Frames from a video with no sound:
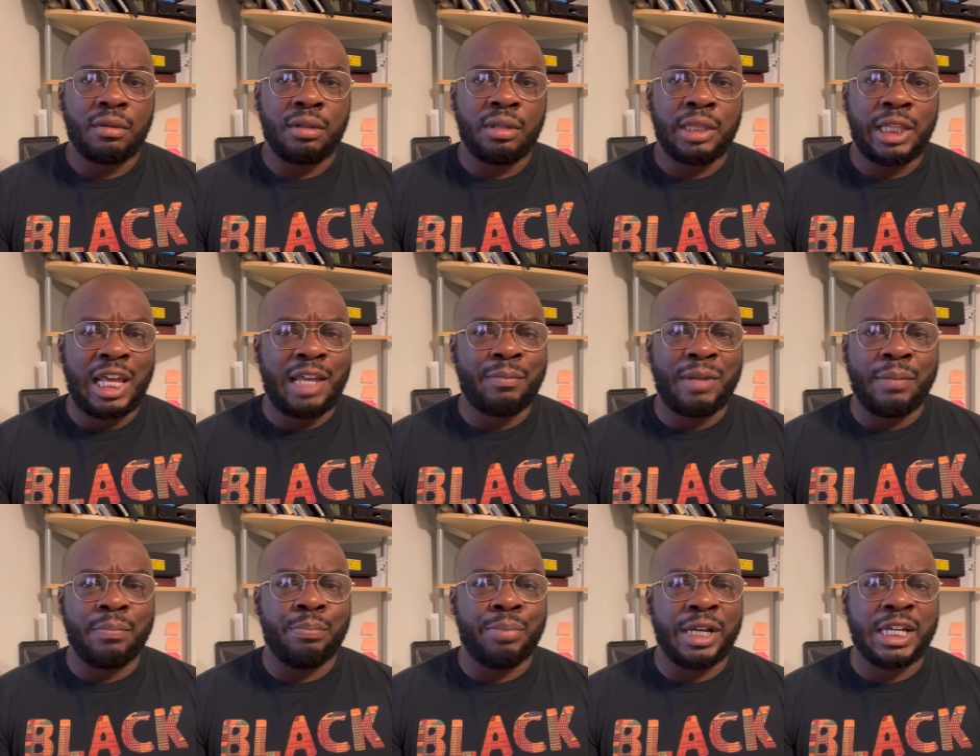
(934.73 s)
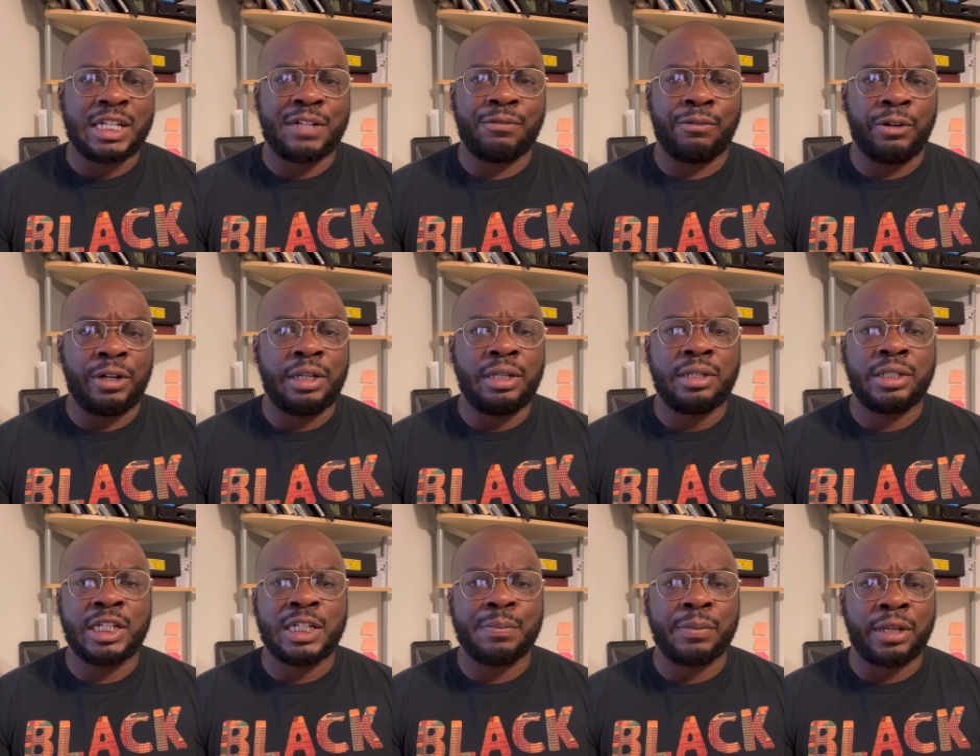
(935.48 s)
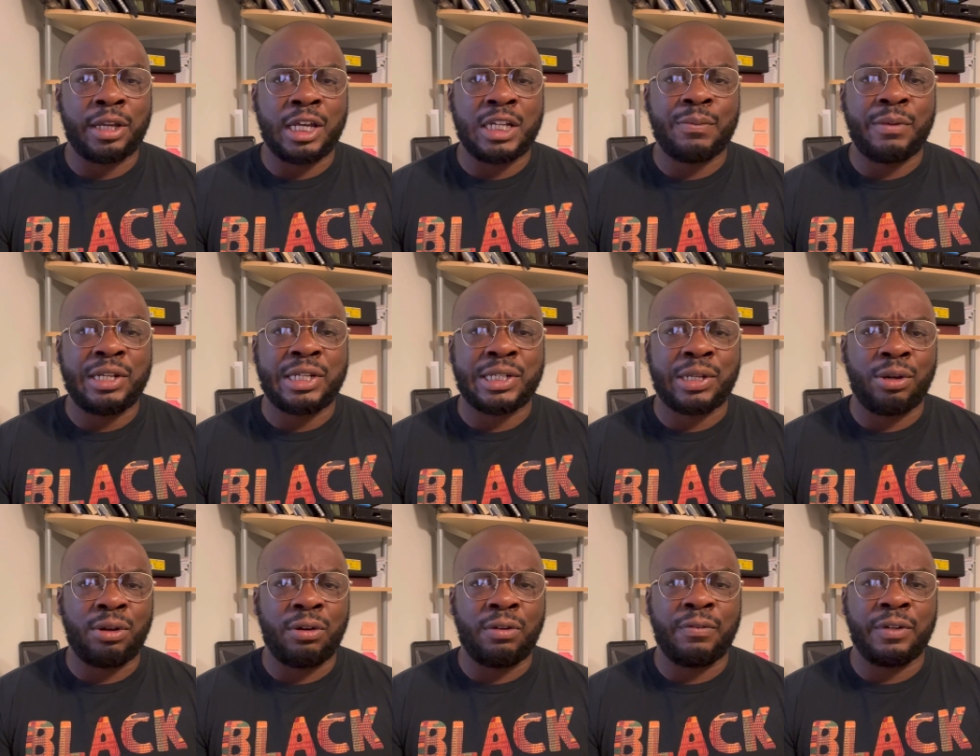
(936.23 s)
They ain't my best friends just because we
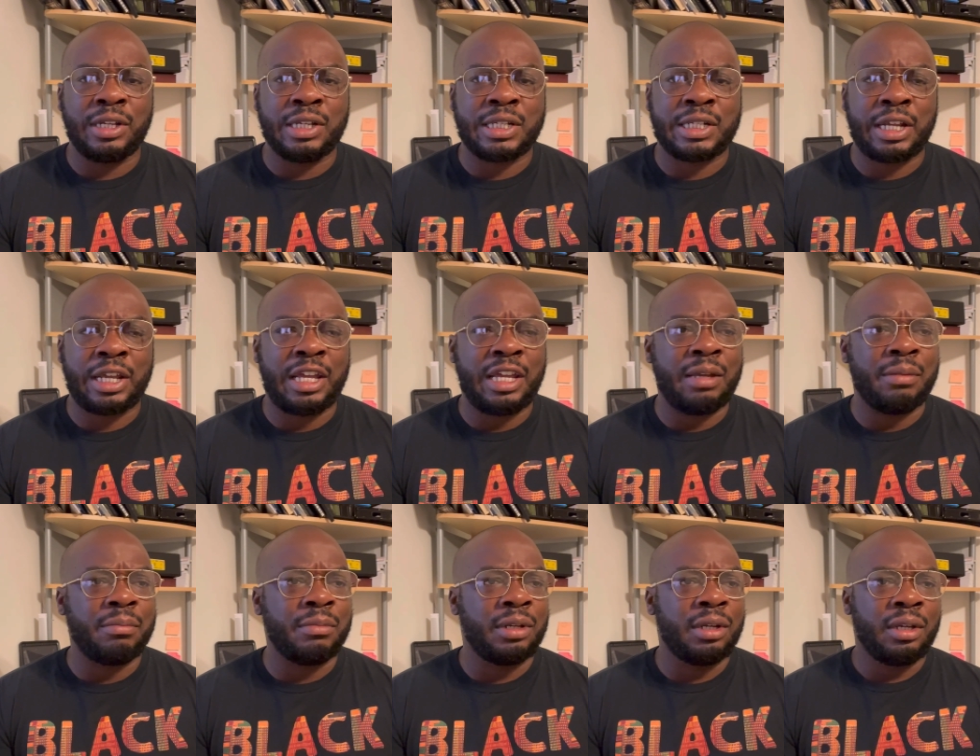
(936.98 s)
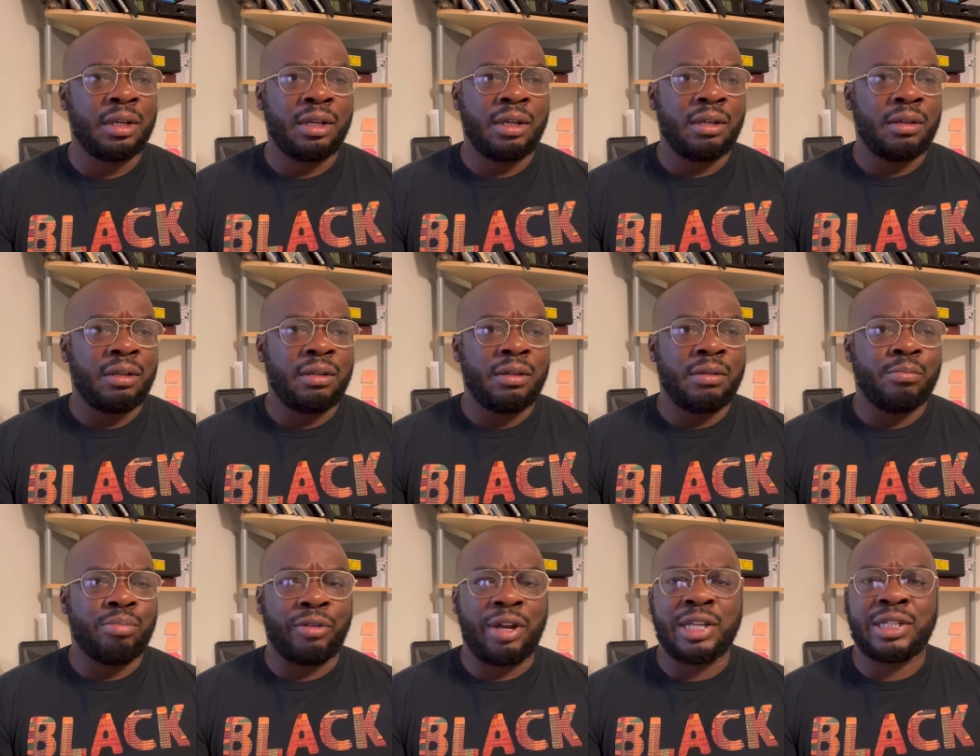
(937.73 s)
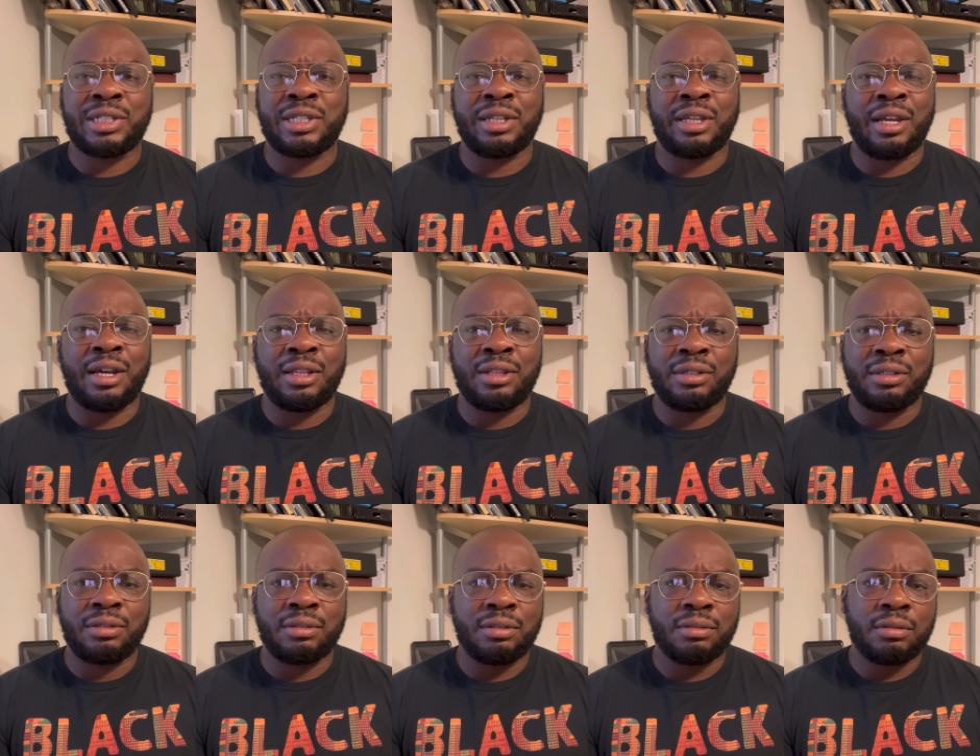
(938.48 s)
serve in the same branch together.